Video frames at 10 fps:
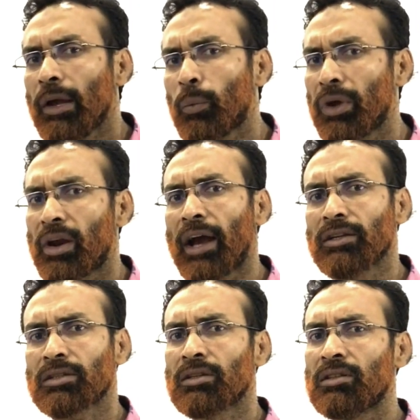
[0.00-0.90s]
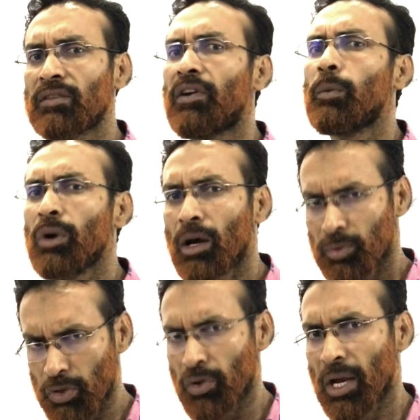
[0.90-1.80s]
we write the formula of
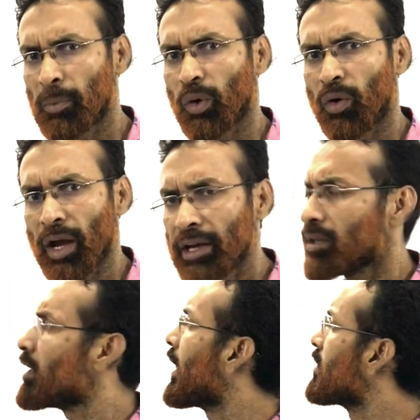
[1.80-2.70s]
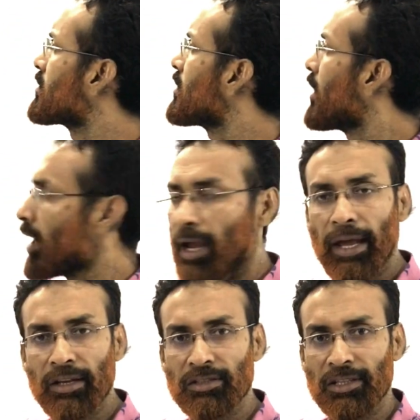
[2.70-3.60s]
sodium chloride is
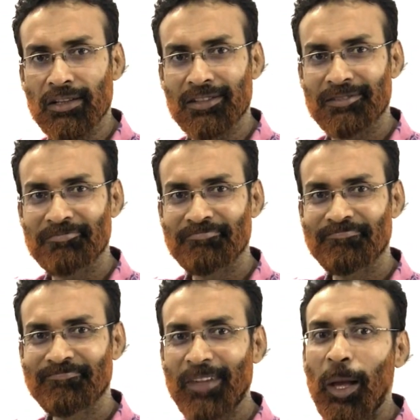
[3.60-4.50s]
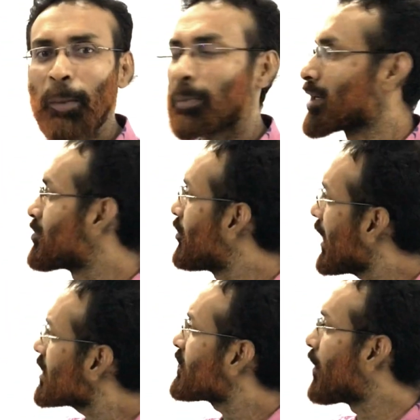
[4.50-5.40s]
NaCl. But
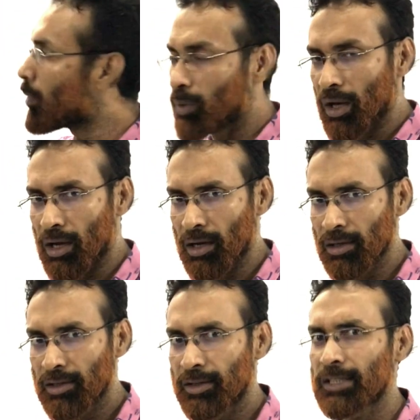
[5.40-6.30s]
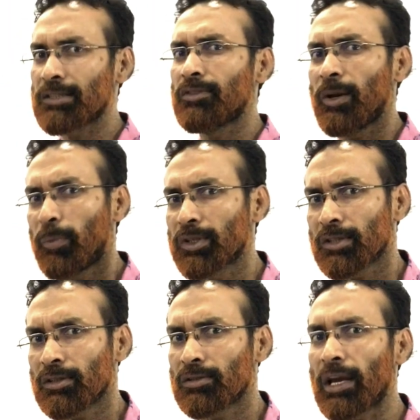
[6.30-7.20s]
this formula doesn't
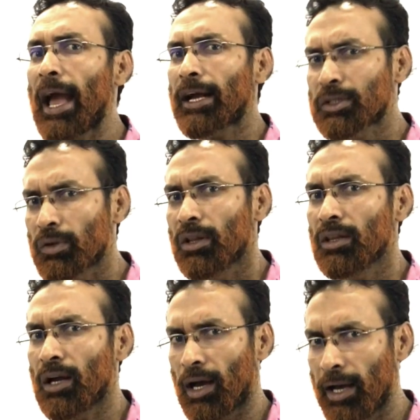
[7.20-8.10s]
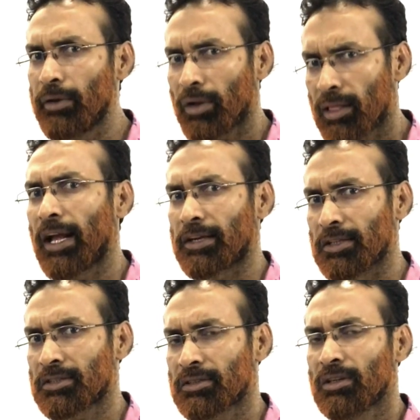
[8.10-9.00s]
represent the actual ionic
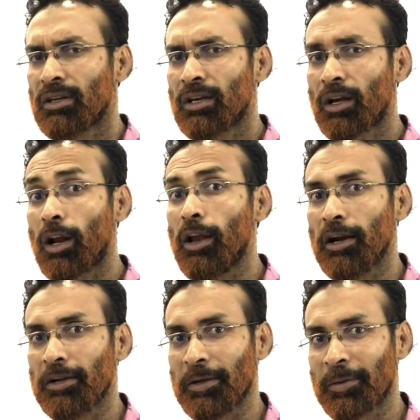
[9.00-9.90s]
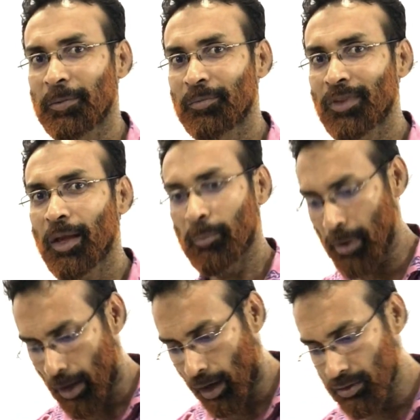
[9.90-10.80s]
lattice clearly,
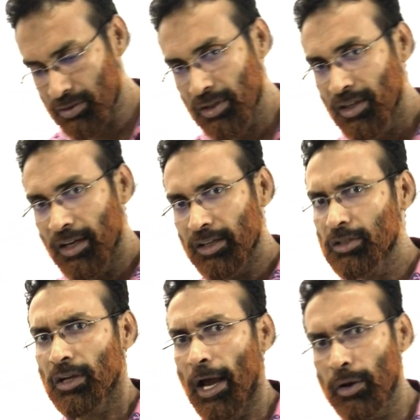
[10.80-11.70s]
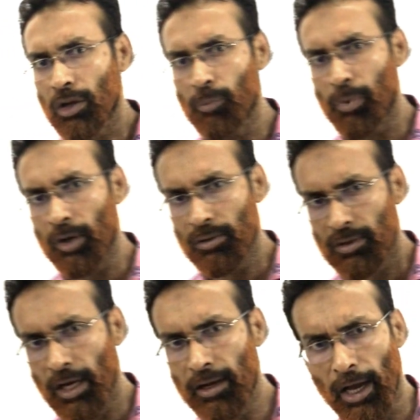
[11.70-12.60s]
because this is an ionic
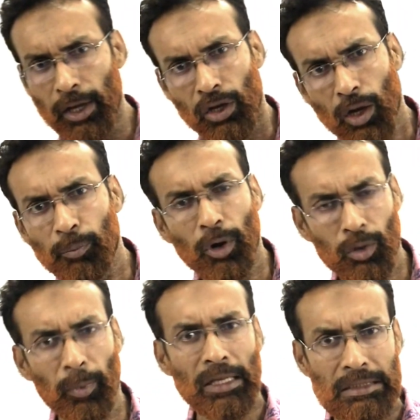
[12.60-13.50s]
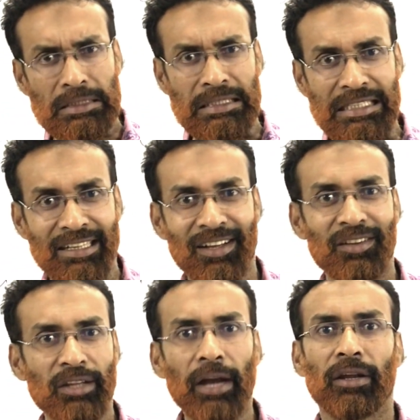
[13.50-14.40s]
compound, and ionic compound means
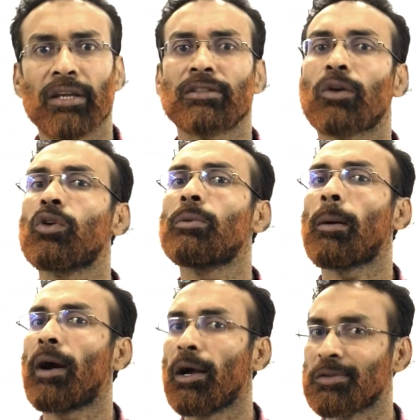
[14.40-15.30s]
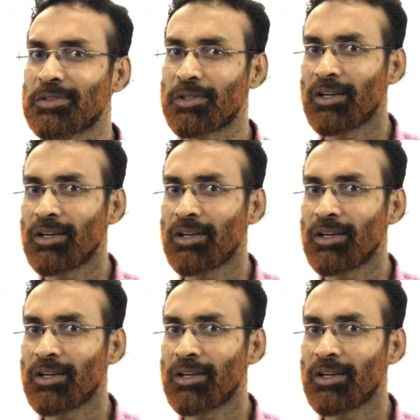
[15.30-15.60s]
that is a group of ions.